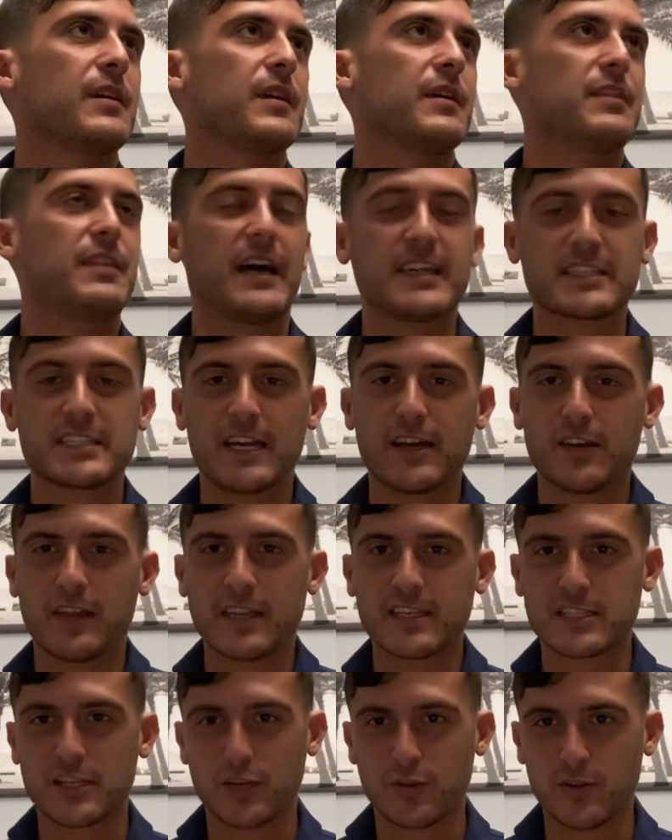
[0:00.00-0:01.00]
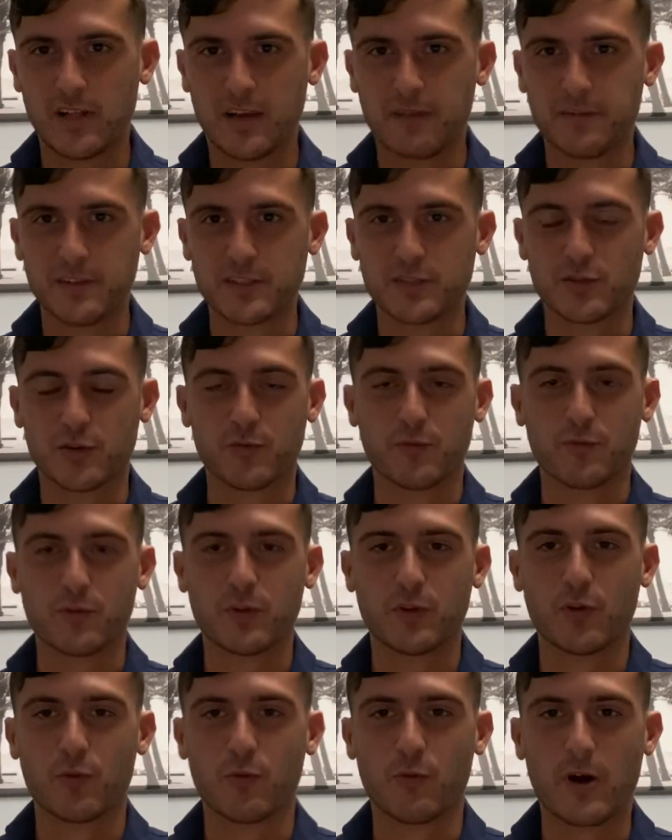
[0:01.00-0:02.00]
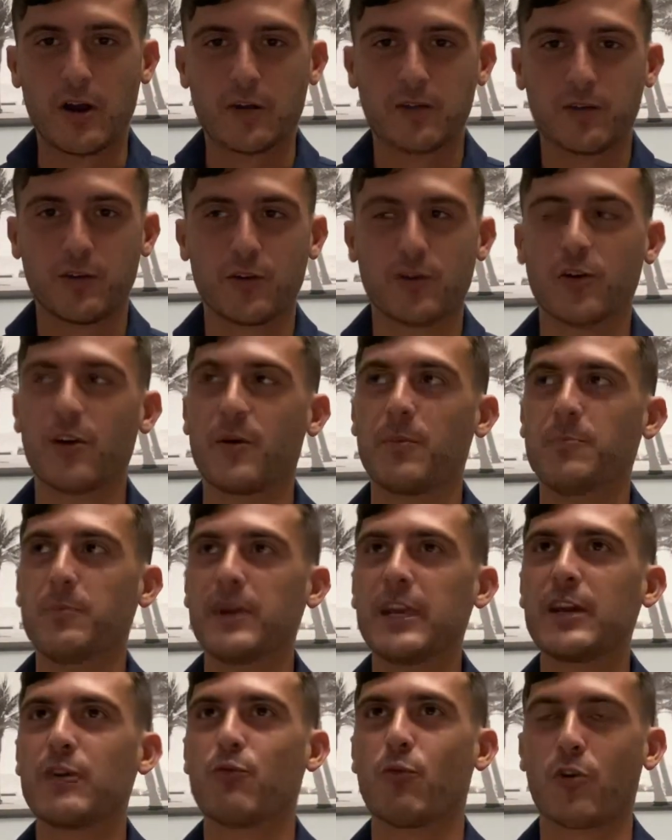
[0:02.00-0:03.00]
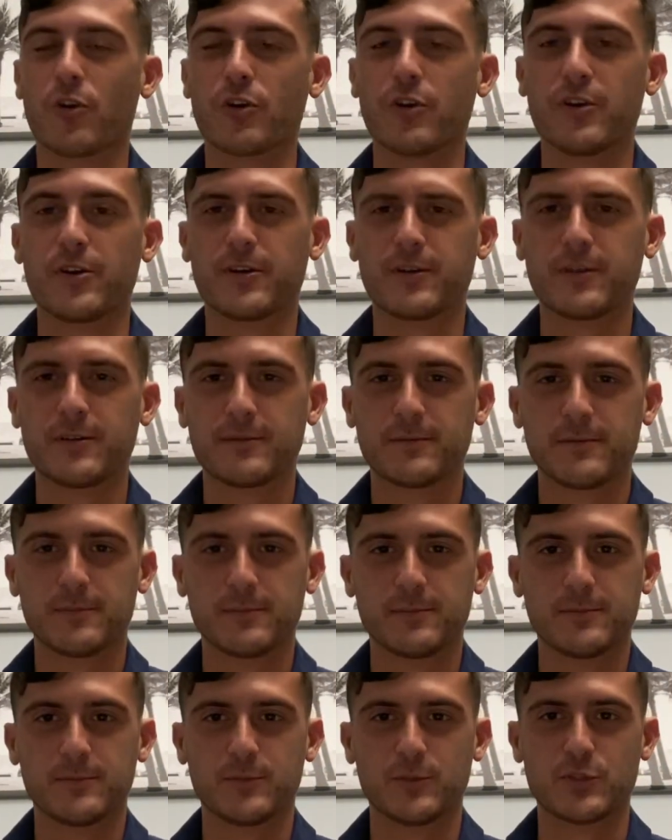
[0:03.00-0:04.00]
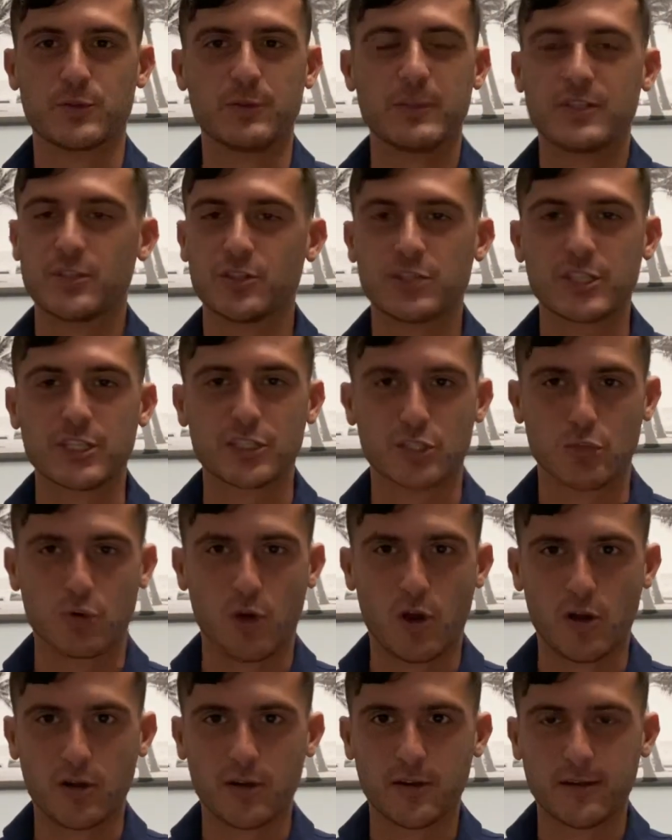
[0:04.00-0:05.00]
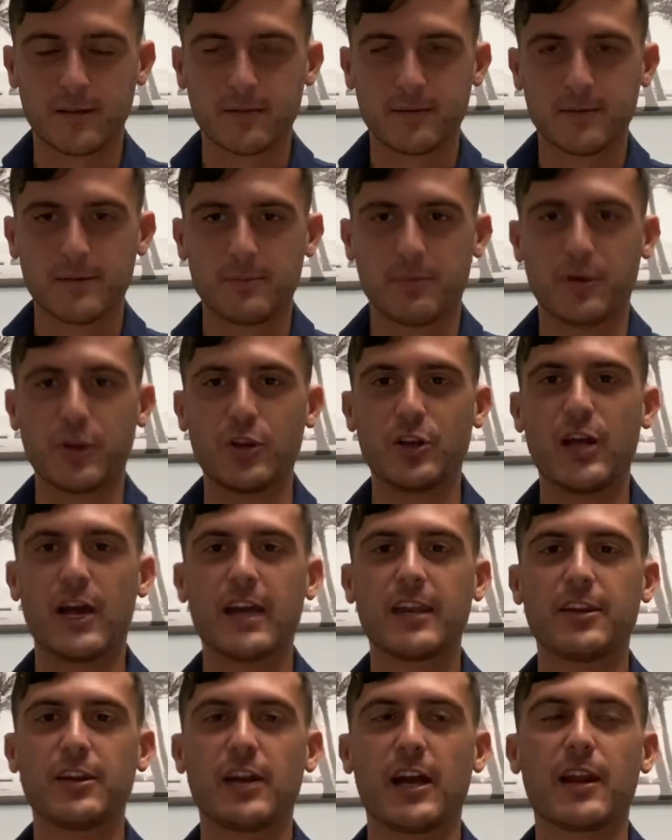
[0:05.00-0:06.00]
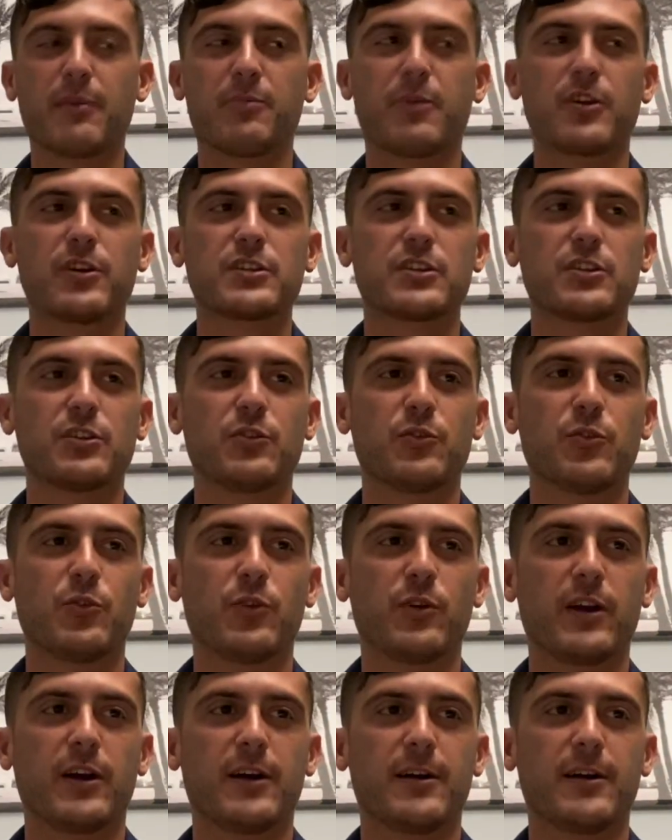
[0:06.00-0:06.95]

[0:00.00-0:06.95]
that's how your life is. You're a meek warrior, which means you're just strong. But you're not a person who's